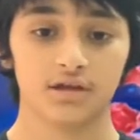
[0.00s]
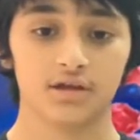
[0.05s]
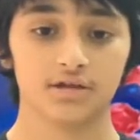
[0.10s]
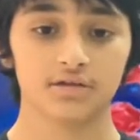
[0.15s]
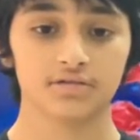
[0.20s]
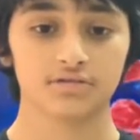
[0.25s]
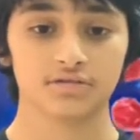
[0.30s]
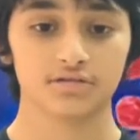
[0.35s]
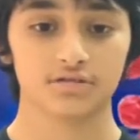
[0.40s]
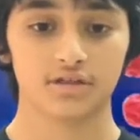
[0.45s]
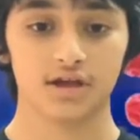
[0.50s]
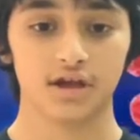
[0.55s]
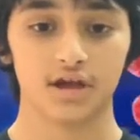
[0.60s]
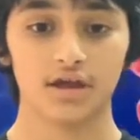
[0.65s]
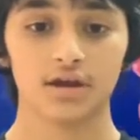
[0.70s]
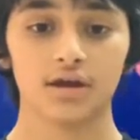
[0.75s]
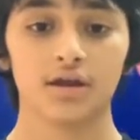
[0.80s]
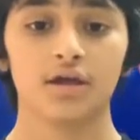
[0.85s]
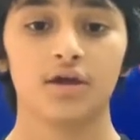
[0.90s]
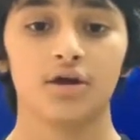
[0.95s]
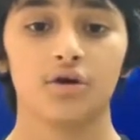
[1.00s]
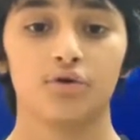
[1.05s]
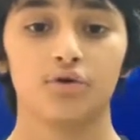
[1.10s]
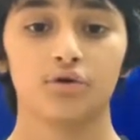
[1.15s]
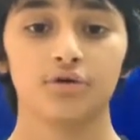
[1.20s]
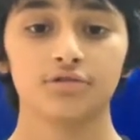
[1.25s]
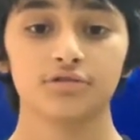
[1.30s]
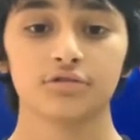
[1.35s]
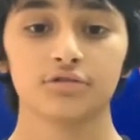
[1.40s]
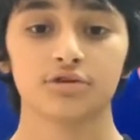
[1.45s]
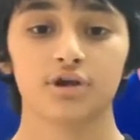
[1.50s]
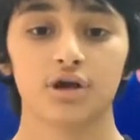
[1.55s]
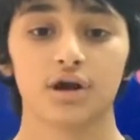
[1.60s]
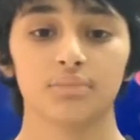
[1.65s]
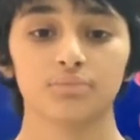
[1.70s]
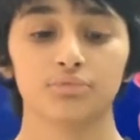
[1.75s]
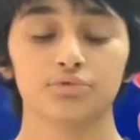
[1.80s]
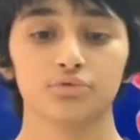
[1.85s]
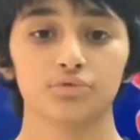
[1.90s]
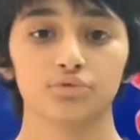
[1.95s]
It can also
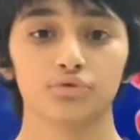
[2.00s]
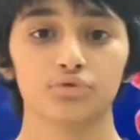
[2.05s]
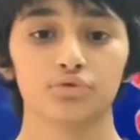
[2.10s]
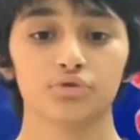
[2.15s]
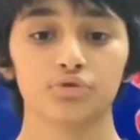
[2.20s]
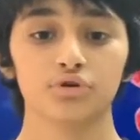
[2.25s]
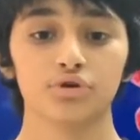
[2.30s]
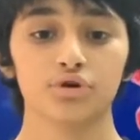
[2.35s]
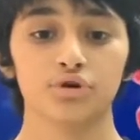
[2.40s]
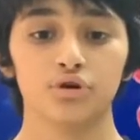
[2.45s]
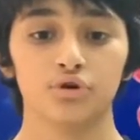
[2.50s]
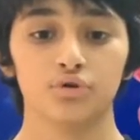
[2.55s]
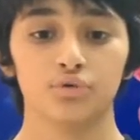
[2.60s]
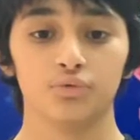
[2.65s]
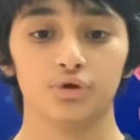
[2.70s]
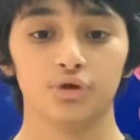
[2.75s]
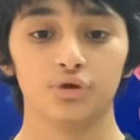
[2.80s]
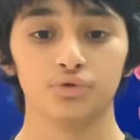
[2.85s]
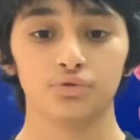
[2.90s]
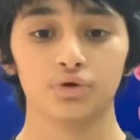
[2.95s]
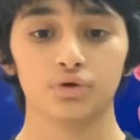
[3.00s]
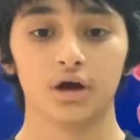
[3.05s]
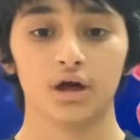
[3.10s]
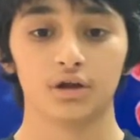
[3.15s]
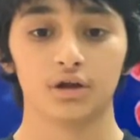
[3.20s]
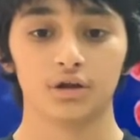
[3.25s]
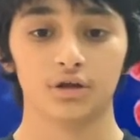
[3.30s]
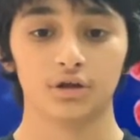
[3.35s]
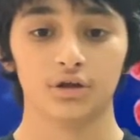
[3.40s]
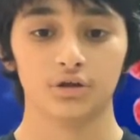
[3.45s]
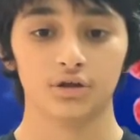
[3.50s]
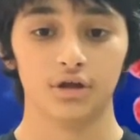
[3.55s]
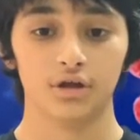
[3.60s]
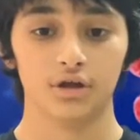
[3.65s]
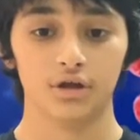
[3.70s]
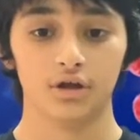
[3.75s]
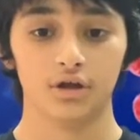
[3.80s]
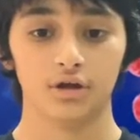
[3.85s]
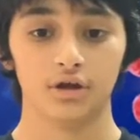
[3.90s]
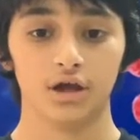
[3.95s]
come to you when you are
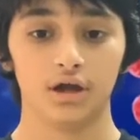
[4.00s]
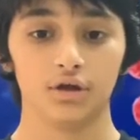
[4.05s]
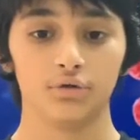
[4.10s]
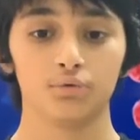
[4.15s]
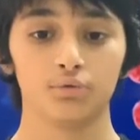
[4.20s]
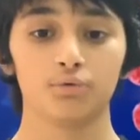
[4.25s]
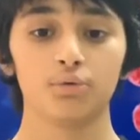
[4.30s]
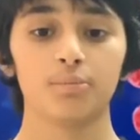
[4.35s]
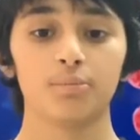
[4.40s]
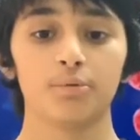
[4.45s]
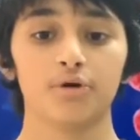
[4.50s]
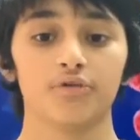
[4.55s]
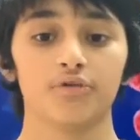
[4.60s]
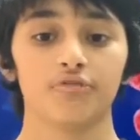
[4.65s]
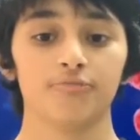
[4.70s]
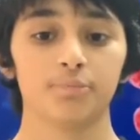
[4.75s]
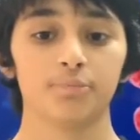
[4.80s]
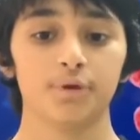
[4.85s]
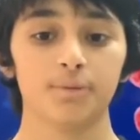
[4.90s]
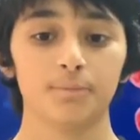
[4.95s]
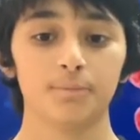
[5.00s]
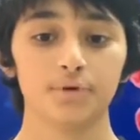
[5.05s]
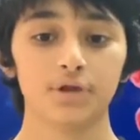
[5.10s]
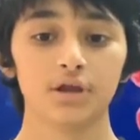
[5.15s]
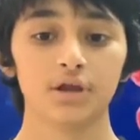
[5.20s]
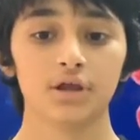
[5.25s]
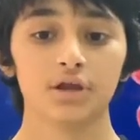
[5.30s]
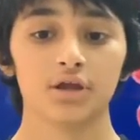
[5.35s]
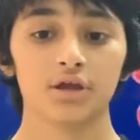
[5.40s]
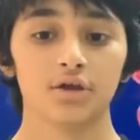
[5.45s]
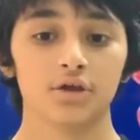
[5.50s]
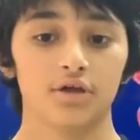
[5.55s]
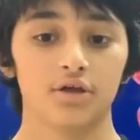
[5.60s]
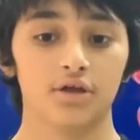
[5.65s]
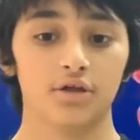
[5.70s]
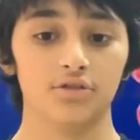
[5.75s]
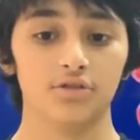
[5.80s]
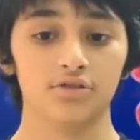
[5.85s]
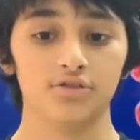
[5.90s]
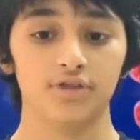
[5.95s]
in a group of people
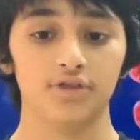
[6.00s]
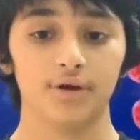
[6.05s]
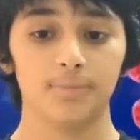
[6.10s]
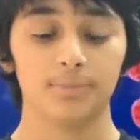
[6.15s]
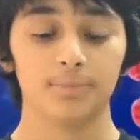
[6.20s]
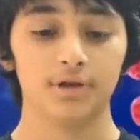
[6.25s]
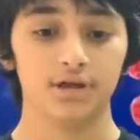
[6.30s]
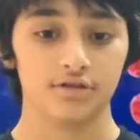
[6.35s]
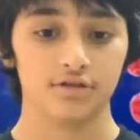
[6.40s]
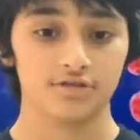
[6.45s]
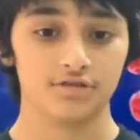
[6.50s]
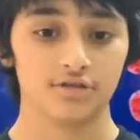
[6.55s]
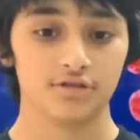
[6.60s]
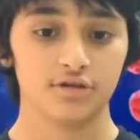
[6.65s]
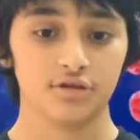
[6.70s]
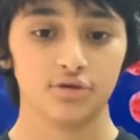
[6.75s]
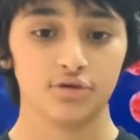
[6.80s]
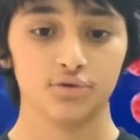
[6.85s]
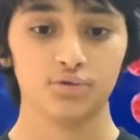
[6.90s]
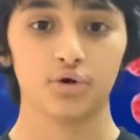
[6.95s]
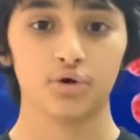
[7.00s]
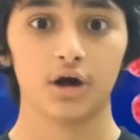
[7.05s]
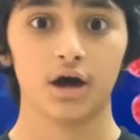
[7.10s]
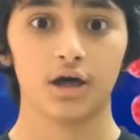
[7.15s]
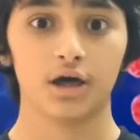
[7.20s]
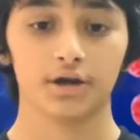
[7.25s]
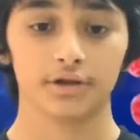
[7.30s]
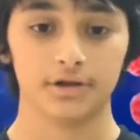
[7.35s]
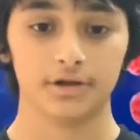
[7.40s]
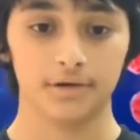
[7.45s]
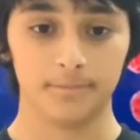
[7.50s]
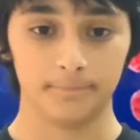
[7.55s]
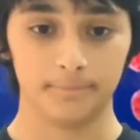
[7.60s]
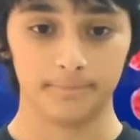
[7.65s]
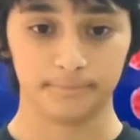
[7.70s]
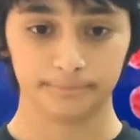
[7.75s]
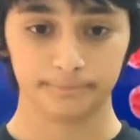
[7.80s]
in the place you are in.